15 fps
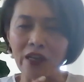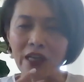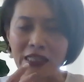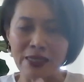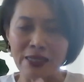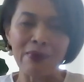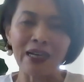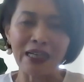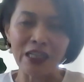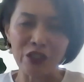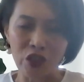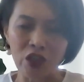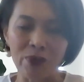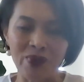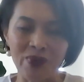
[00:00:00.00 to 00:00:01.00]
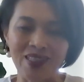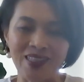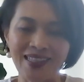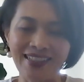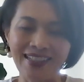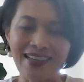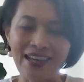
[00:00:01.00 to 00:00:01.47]
in demanding jobs
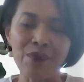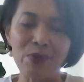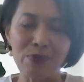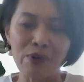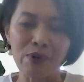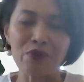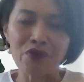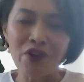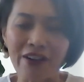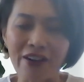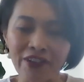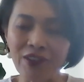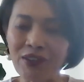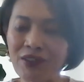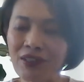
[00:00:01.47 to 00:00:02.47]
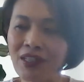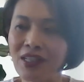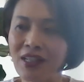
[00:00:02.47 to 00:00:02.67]
and we both travel.